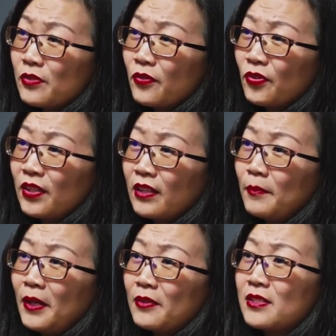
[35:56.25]
If you think
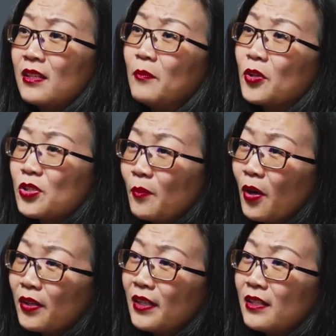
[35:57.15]
about the emerging
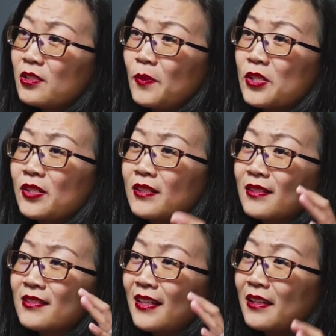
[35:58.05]
market, especially the
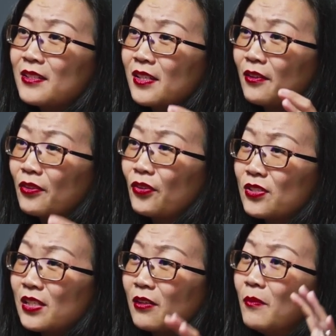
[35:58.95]
second tier, third
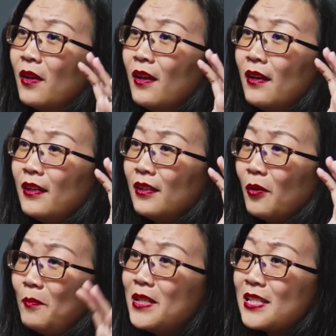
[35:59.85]
tier, you know,
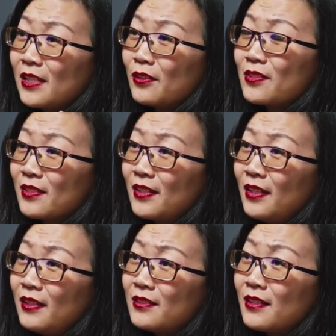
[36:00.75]
mid tier
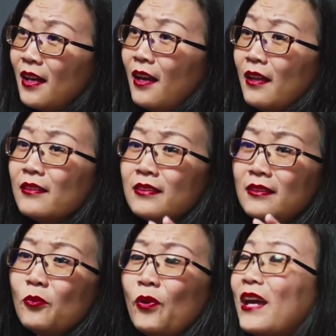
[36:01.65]
cities,
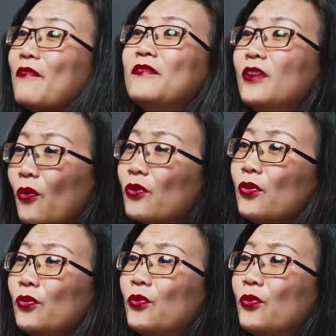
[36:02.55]
we have no clue